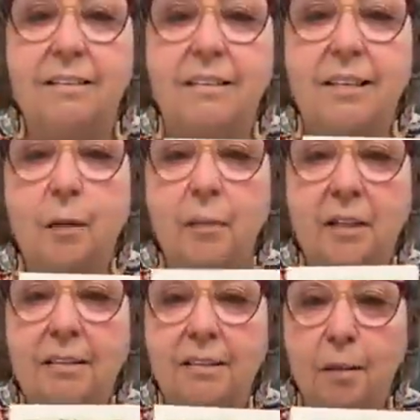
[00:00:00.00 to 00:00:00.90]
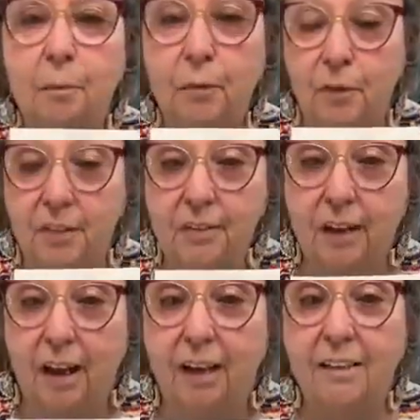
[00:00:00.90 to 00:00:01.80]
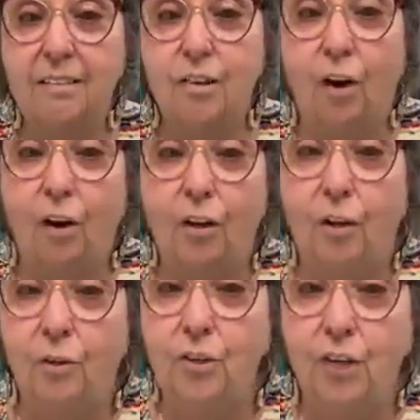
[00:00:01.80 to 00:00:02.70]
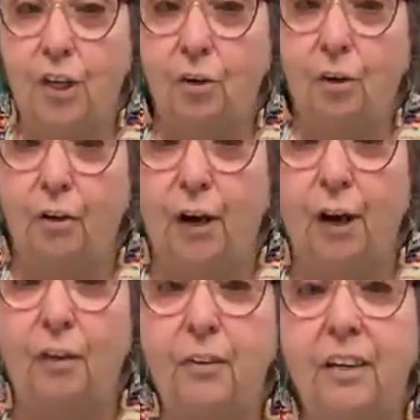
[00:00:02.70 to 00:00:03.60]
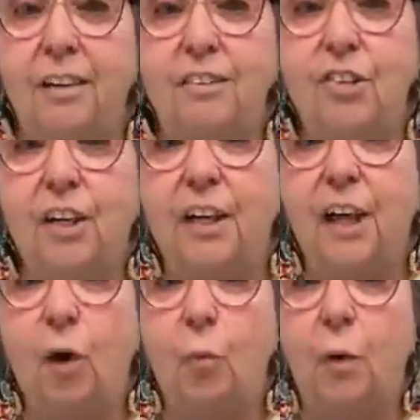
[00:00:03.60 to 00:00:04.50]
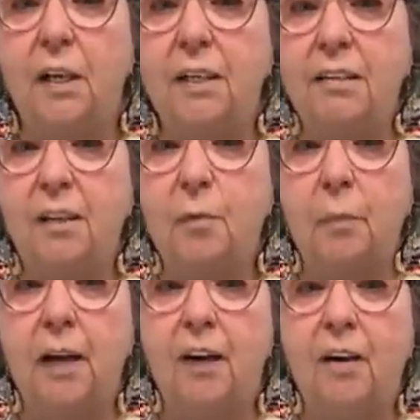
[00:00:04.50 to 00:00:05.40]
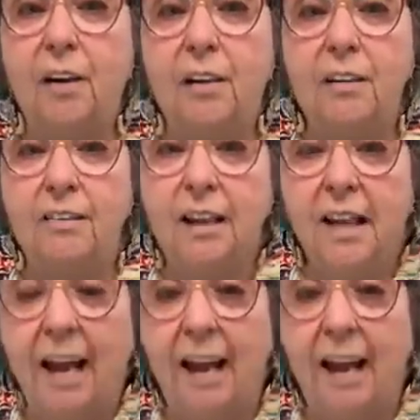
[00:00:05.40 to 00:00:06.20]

Zimmy's Simple Designs. Y'all go check her out, and check out One and Done by Artists